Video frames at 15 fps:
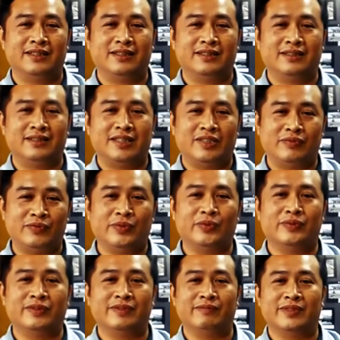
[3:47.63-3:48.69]
When you
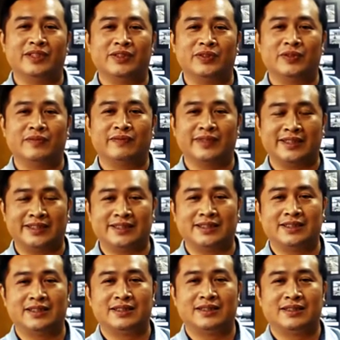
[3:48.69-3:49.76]
use Microsoft
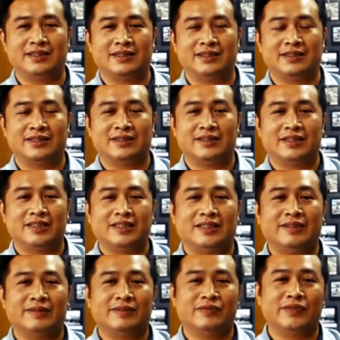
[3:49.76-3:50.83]
Words, you type
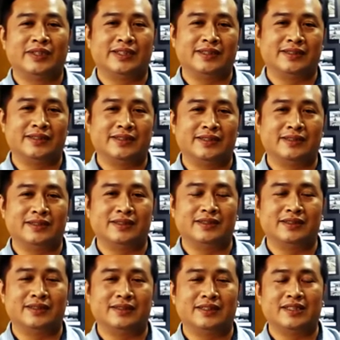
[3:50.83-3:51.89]
in text.
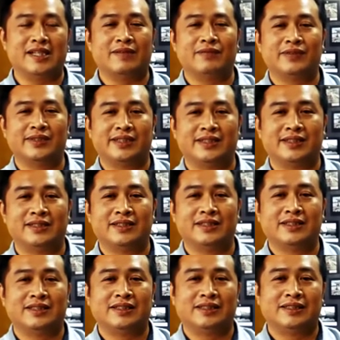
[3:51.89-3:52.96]
This type of text
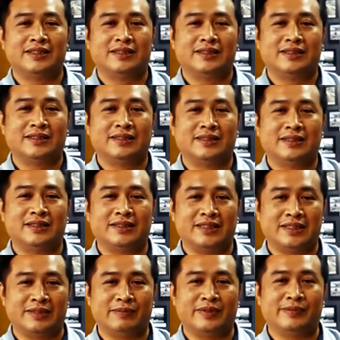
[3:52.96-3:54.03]
is called
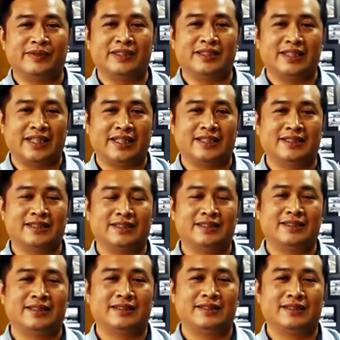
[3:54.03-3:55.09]
editable
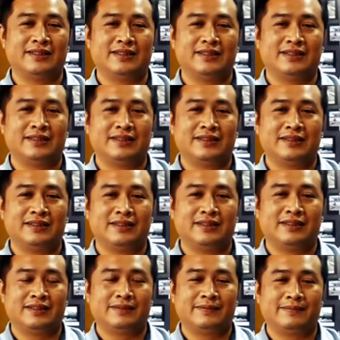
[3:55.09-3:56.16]
text
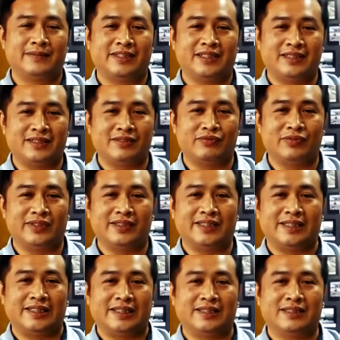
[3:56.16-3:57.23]
because you can
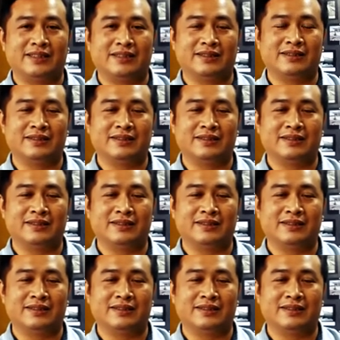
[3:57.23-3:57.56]
edit it.